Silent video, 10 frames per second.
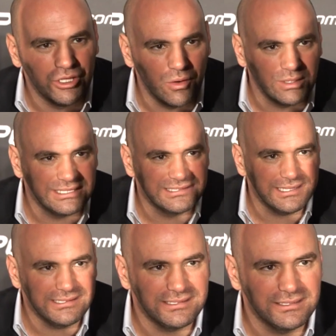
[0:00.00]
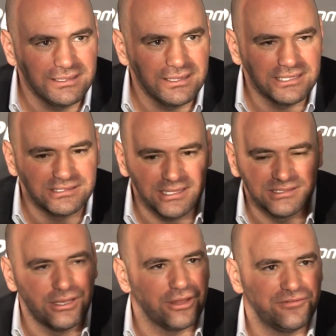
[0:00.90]
You know what this is?
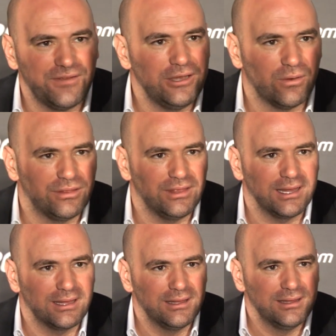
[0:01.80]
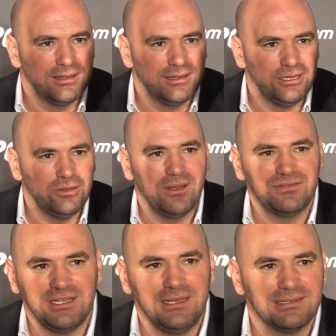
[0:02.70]
It's another Fedor thing.
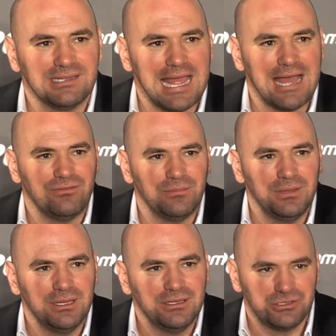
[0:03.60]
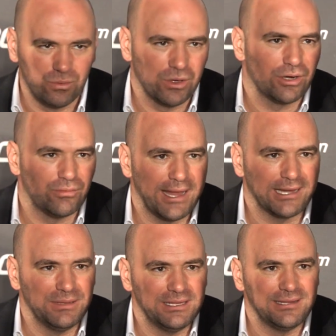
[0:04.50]
UFC doesn't have him, so we're going to
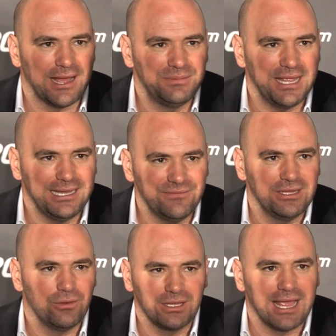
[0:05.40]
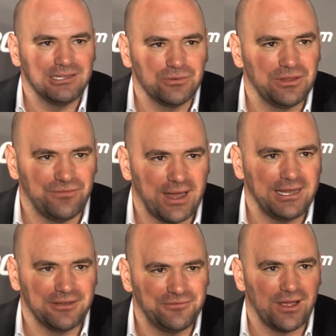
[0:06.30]
rank him in the top 10, even though the guy's only
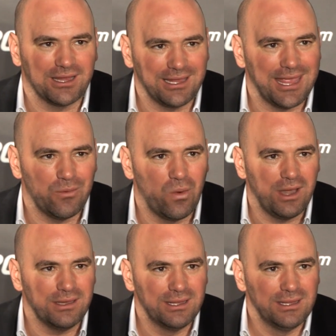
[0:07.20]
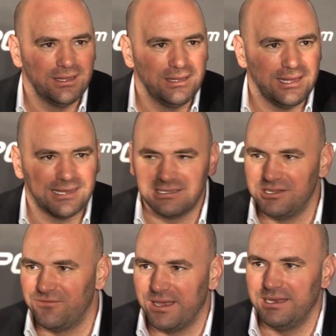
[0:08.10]
fighting in fucking K1. He hasn't
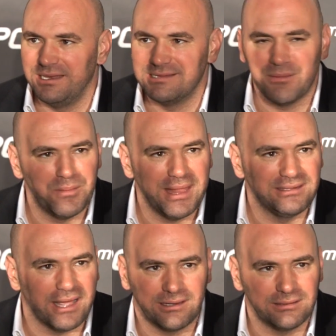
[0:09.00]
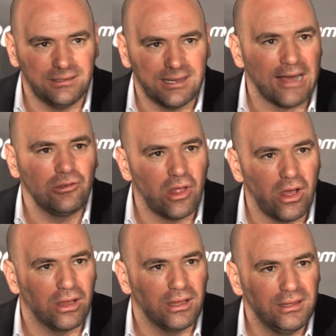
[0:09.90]
defended his MMA title in how
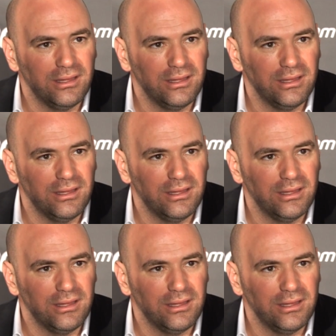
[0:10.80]
long?